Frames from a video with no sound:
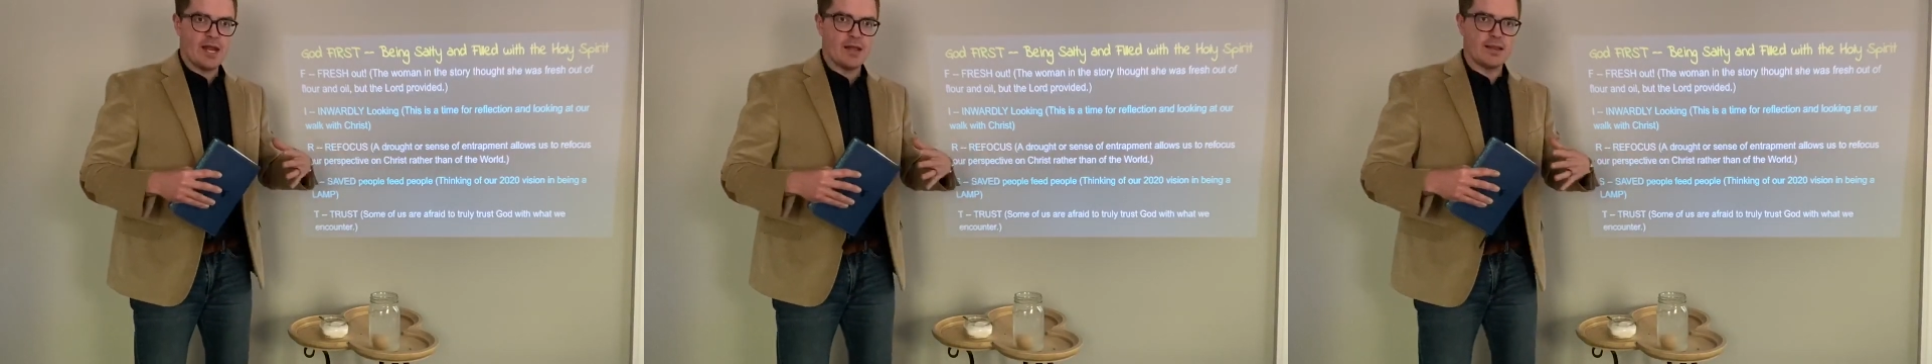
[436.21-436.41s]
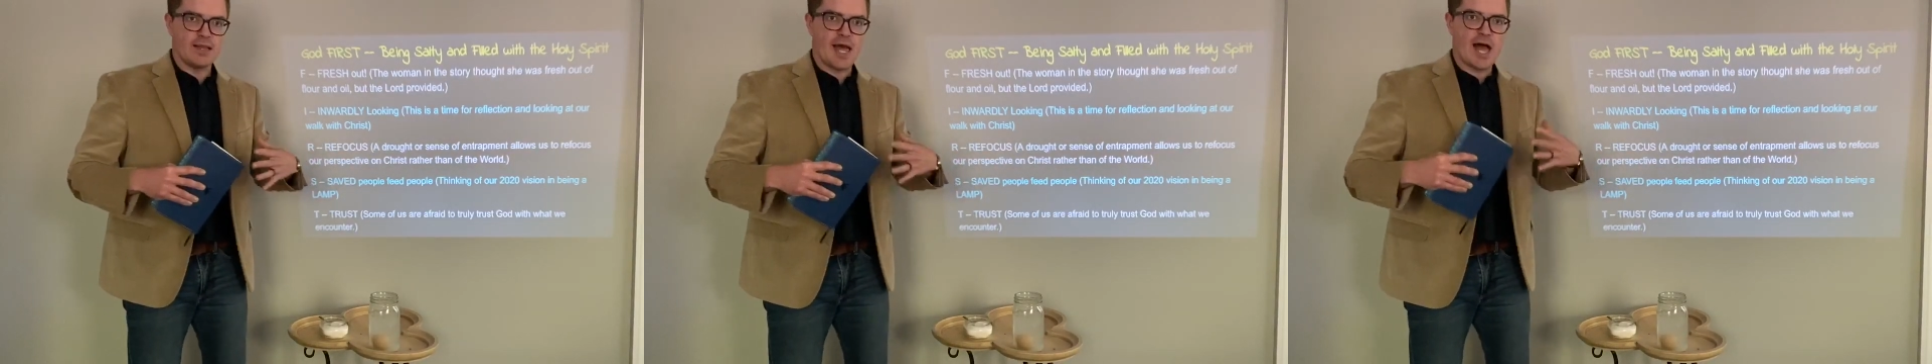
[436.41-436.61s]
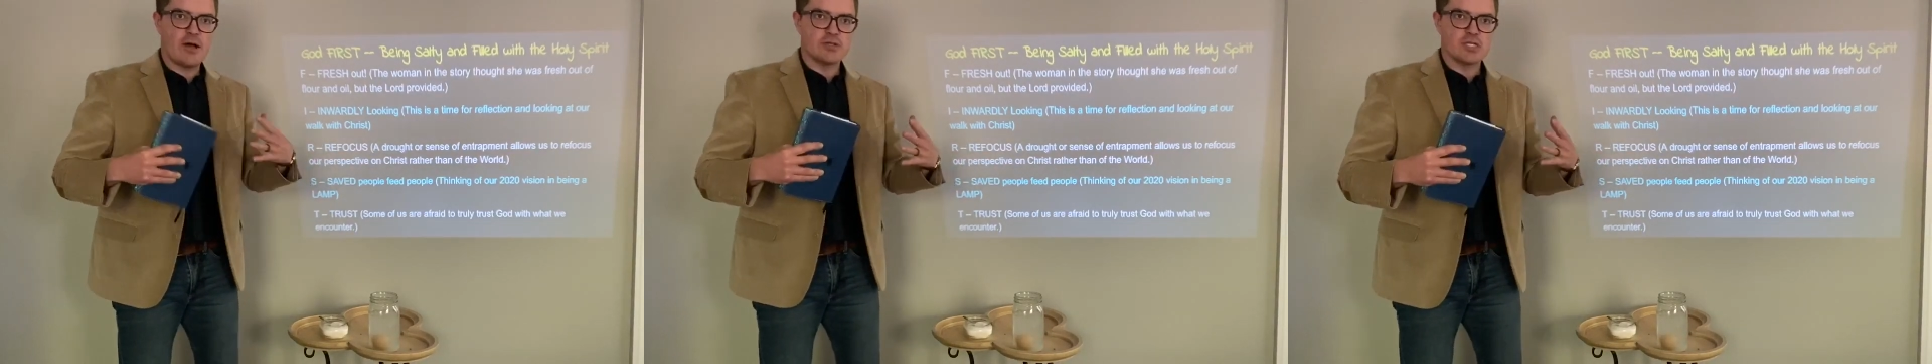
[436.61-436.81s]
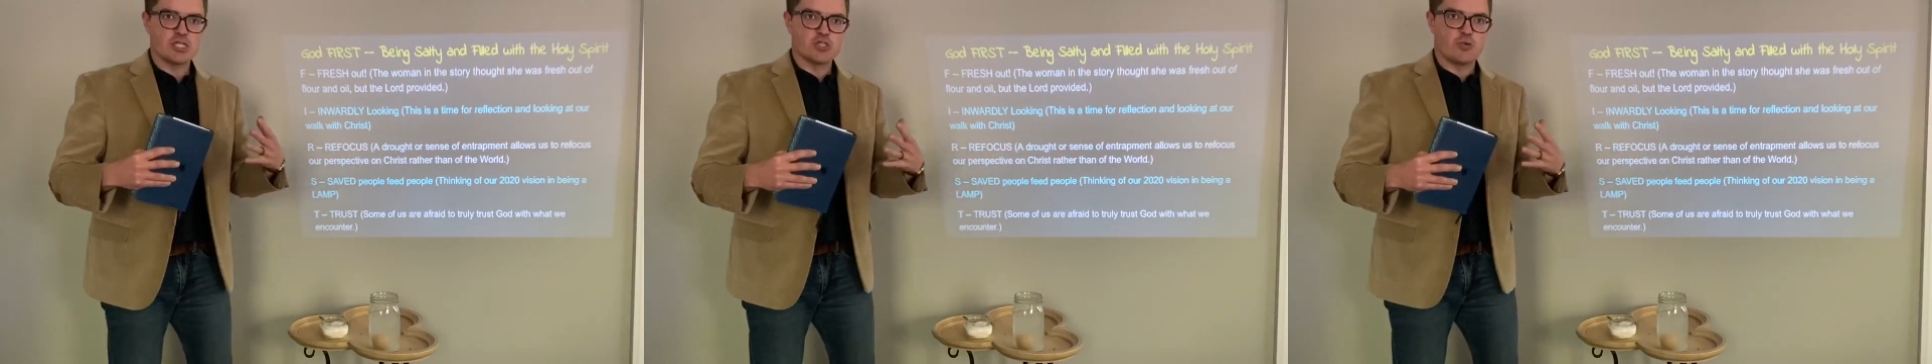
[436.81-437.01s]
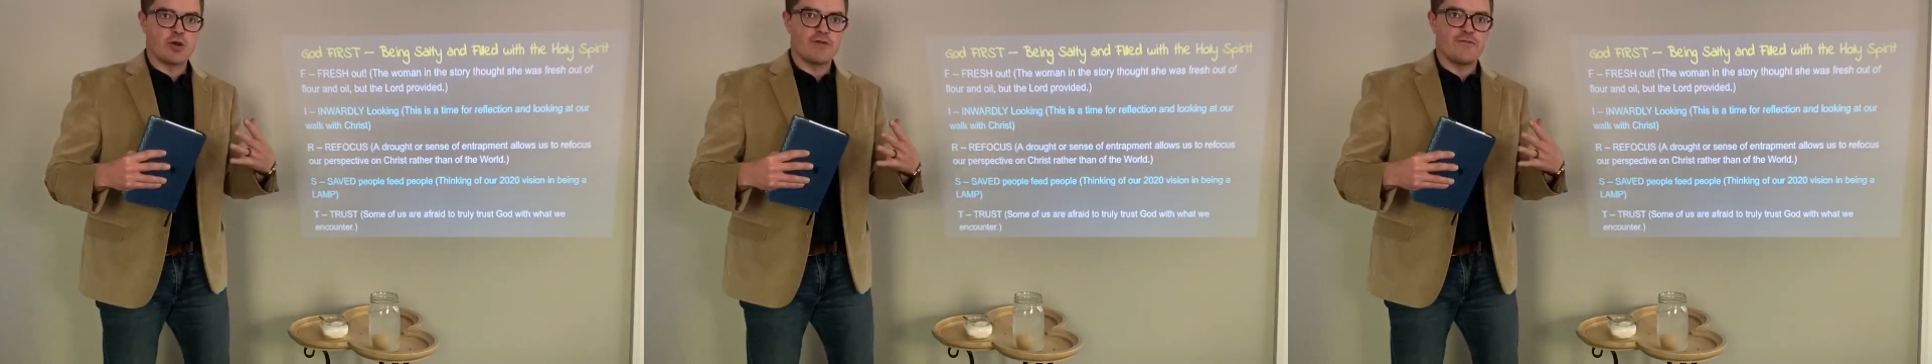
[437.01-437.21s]
it allows
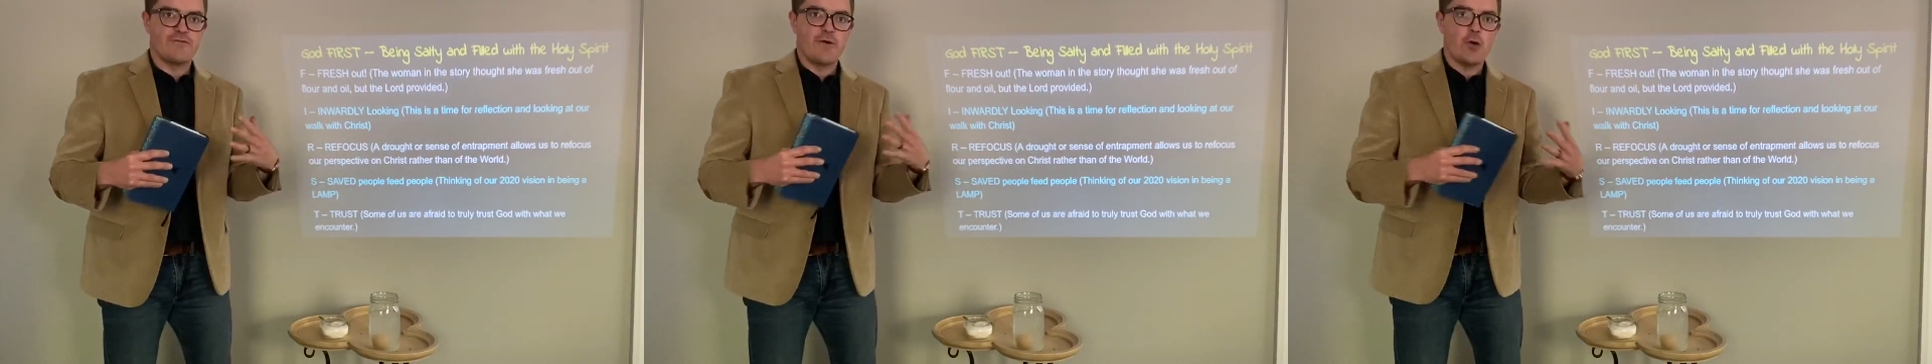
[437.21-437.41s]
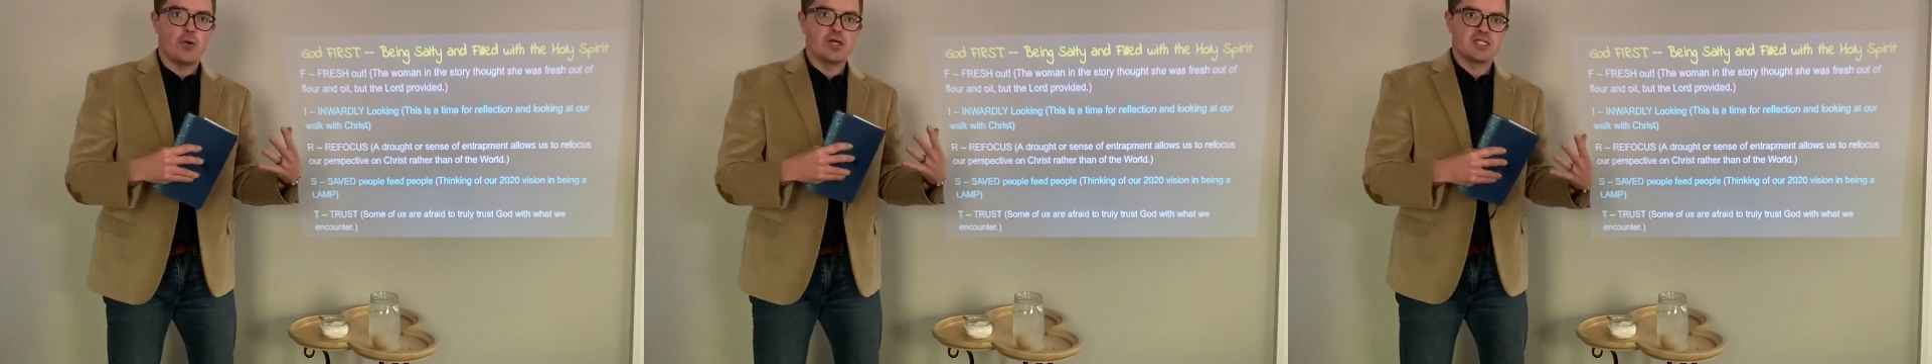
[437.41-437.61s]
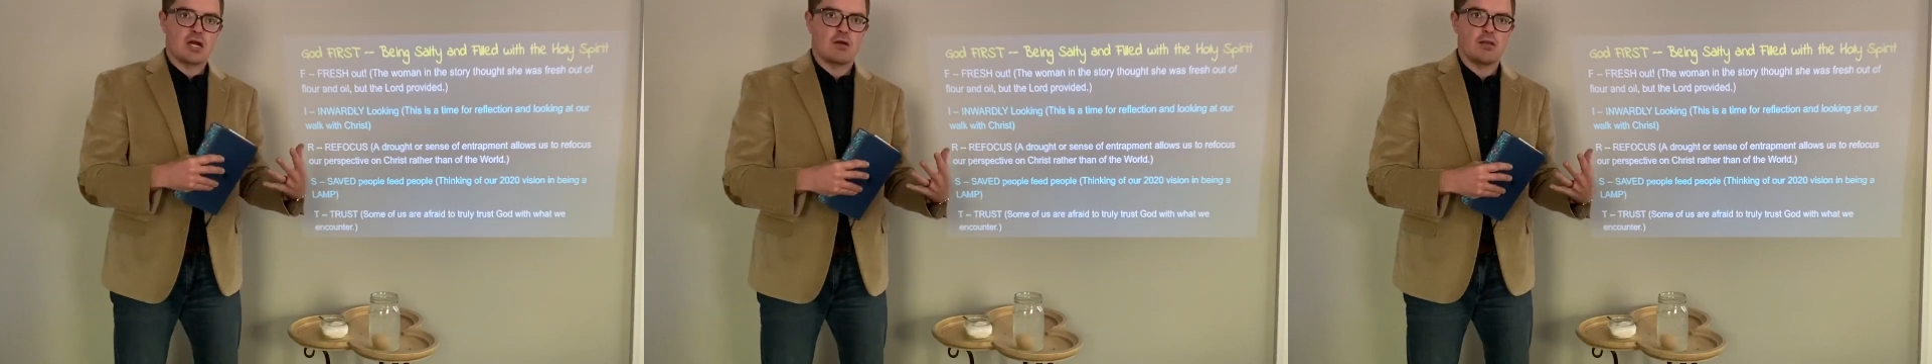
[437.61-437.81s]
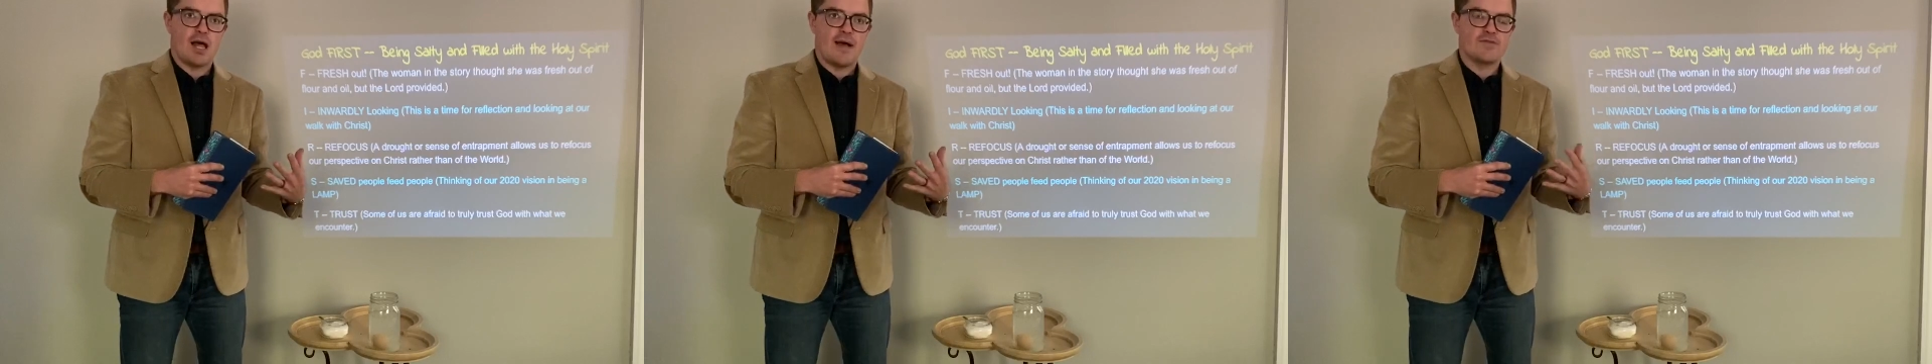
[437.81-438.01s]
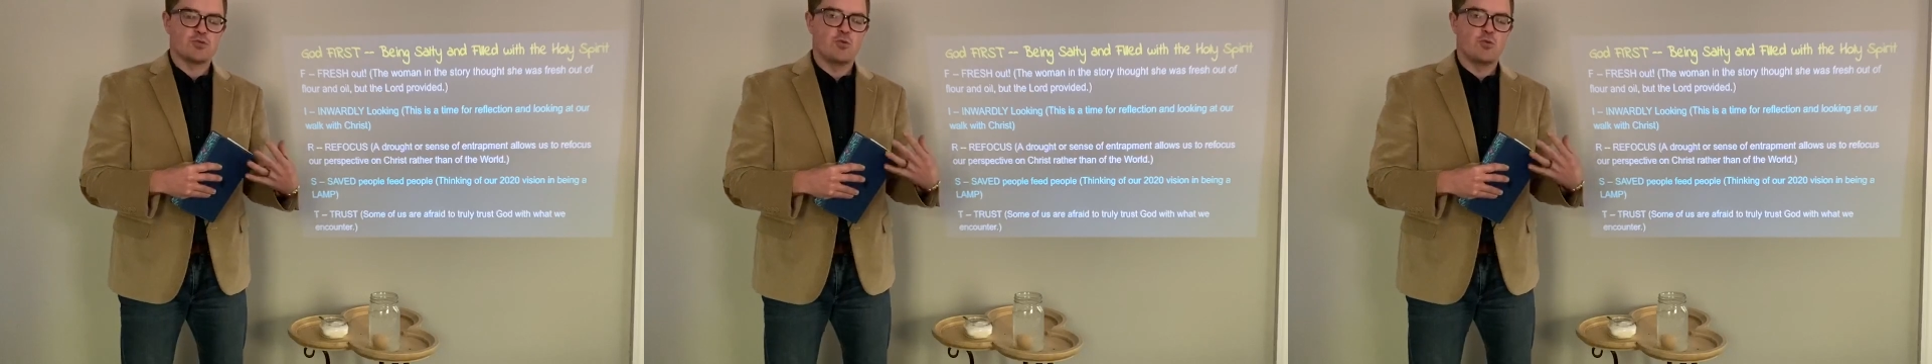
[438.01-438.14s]
us to refocus our lives.